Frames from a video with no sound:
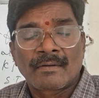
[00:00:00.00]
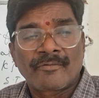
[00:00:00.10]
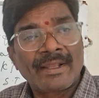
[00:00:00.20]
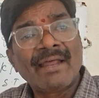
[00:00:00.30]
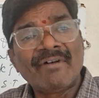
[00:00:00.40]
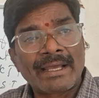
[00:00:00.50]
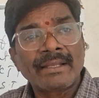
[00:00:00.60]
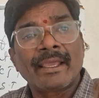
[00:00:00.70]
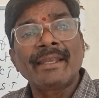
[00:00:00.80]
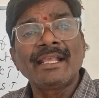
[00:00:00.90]
Whenever
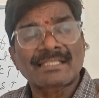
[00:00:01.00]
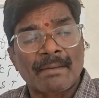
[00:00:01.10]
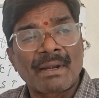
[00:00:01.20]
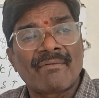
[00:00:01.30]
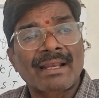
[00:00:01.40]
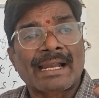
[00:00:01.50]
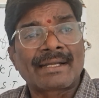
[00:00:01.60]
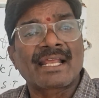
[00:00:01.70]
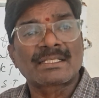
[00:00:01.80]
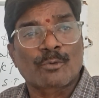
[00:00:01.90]
any sublevel
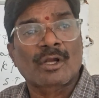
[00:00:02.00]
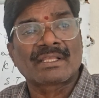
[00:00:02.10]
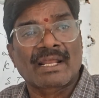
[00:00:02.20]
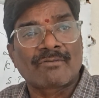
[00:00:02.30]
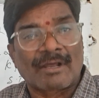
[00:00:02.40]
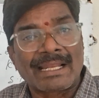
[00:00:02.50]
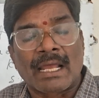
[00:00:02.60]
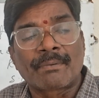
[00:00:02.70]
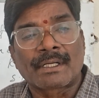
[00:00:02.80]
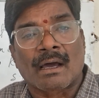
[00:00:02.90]
contains more than one
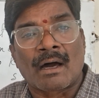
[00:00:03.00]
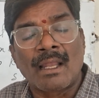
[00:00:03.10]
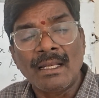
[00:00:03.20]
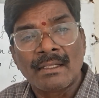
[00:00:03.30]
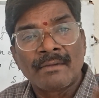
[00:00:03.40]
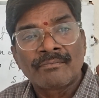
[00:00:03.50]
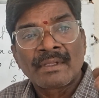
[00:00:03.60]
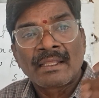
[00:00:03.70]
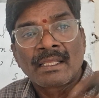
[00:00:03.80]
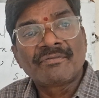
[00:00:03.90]
orbital,
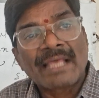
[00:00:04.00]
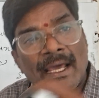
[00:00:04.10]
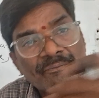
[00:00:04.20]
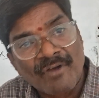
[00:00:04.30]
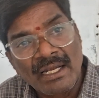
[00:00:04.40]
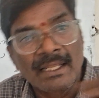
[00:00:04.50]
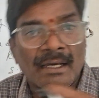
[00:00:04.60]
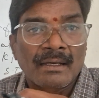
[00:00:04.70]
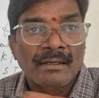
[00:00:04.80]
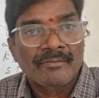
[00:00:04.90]
if they are filled
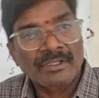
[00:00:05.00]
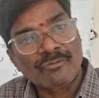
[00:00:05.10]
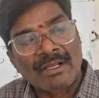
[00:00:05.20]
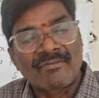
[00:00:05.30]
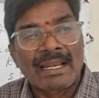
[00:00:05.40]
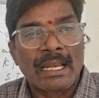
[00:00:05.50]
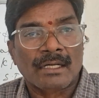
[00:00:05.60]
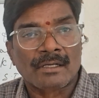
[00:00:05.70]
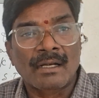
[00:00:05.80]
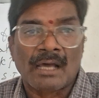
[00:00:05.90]
with one
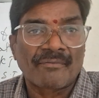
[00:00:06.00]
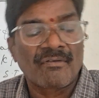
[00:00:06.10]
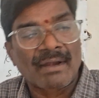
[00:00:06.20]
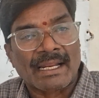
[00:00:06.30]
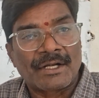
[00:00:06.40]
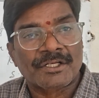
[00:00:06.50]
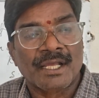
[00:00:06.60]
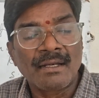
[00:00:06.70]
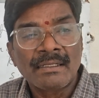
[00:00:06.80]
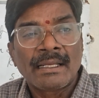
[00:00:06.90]
electron, off field
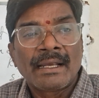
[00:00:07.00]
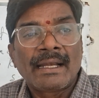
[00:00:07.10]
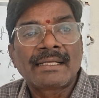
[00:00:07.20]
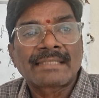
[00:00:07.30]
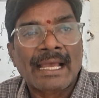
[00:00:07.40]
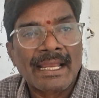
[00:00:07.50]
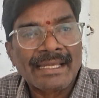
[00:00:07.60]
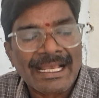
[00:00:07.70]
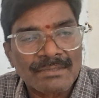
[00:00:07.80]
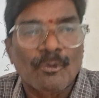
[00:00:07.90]
condition, it
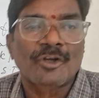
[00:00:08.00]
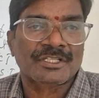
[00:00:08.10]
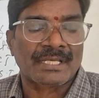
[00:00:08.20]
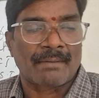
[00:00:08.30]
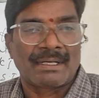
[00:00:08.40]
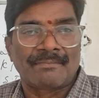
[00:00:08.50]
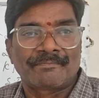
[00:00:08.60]
has more stable